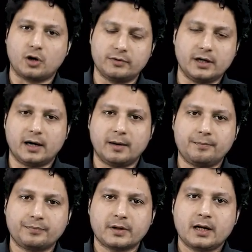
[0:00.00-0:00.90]
of the arm.
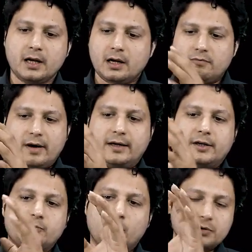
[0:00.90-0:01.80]
When it
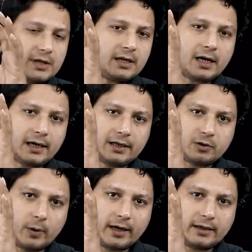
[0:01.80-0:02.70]
is posteriorly
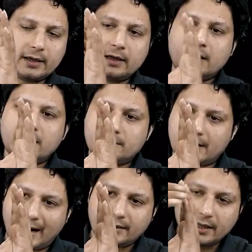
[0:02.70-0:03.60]
dislocated, the
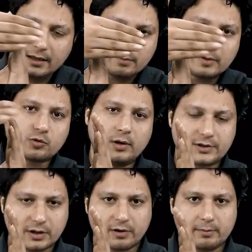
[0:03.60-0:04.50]
anterior
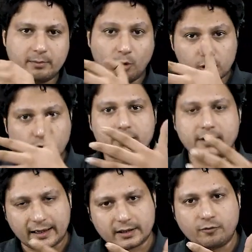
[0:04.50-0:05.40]
musculature will be more
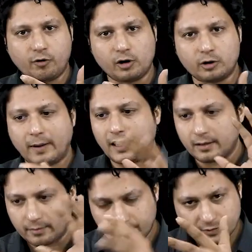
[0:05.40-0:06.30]
contracting, followed by
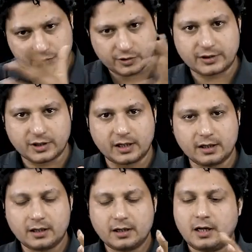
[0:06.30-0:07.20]
stretching.
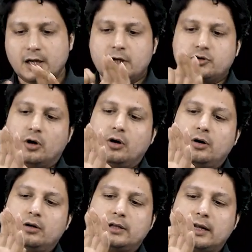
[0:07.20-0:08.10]
So
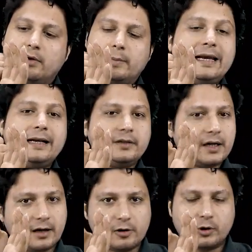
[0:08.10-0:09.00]
there will be
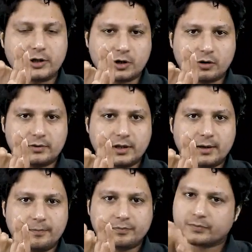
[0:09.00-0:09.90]
internal rotation of the
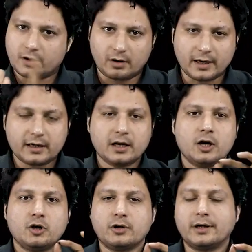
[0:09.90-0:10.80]
arm. All right.
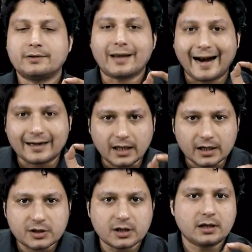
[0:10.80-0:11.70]
So it is
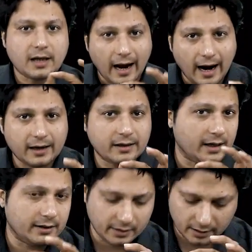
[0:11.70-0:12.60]
adduction and
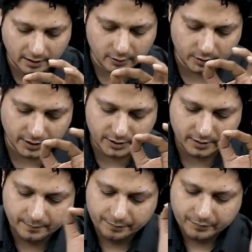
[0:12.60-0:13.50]
internal rotation.